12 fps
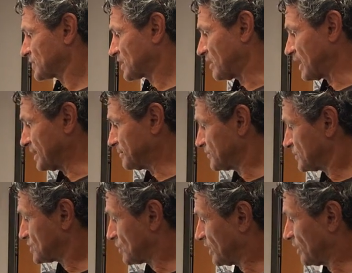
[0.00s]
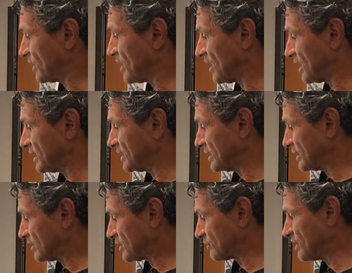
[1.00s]
All right, so here we are.
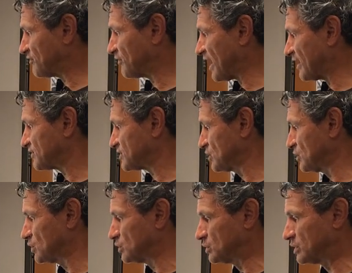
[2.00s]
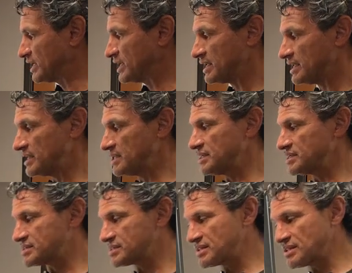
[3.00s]
352
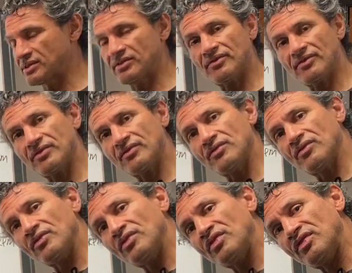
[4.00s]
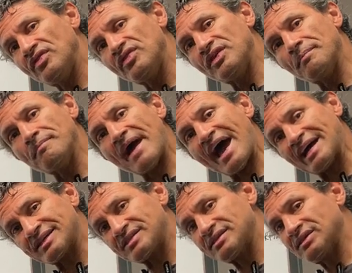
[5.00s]
is the
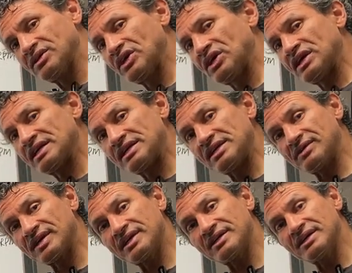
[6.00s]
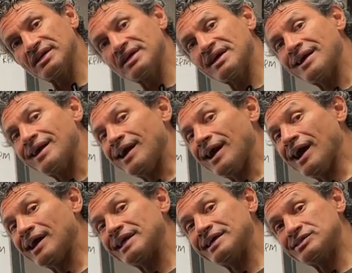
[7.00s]
max gearing
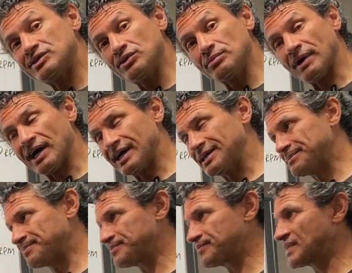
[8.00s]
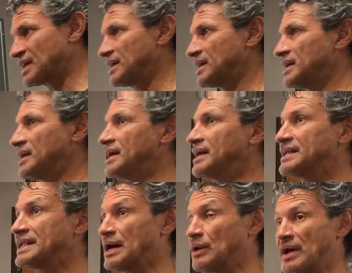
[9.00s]
on a 2x.
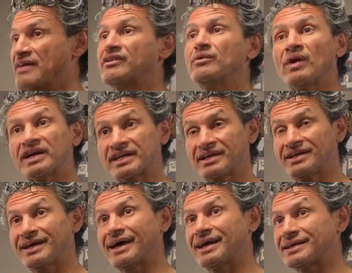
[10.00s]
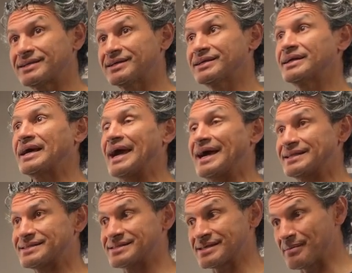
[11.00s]
Now everyone can at
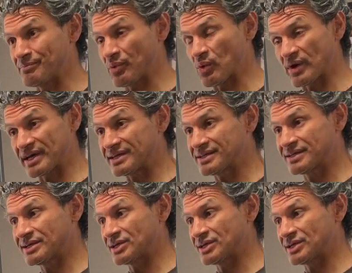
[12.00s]
some point